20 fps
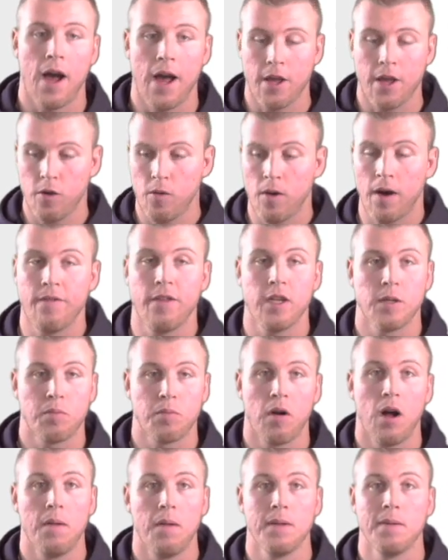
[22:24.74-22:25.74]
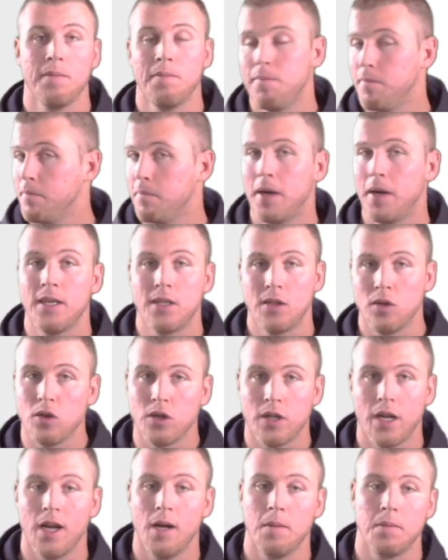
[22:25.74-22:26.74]
You have this problem, my
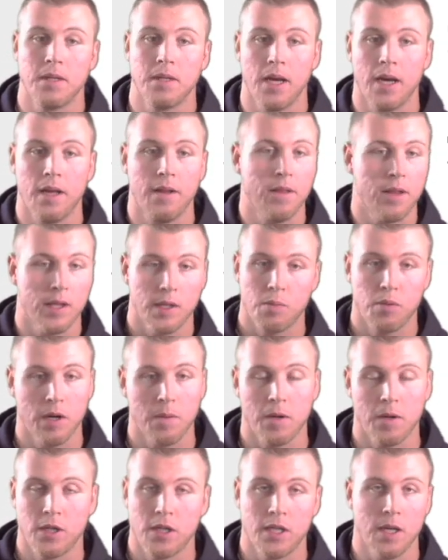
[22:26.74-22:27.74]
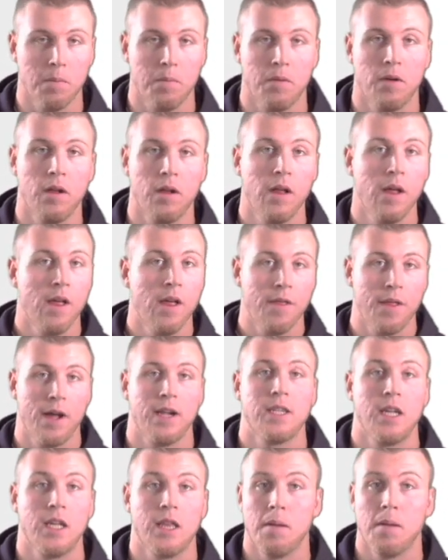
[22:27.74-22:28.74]
solution helps that. It's pretty much simple.
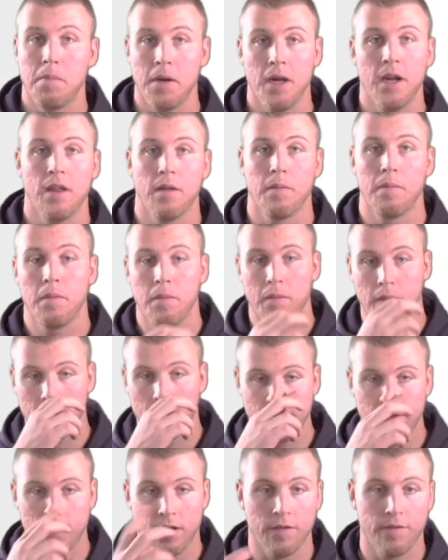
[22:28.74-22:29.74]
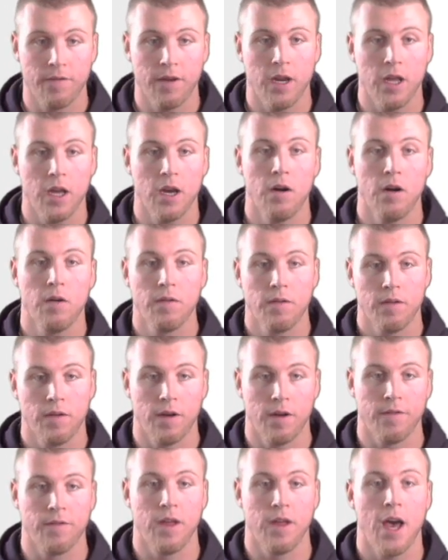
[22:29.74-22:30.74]
That's the meat of the video,
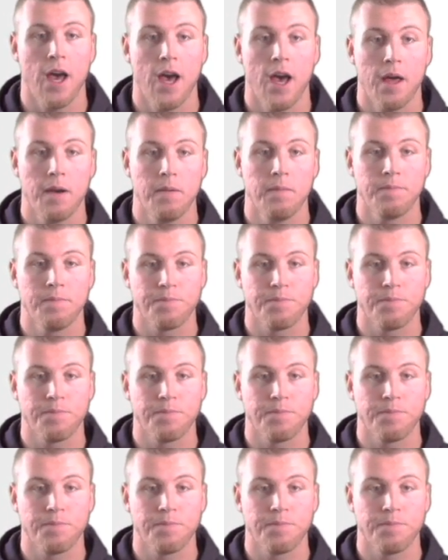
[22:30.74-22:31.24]
of the ad.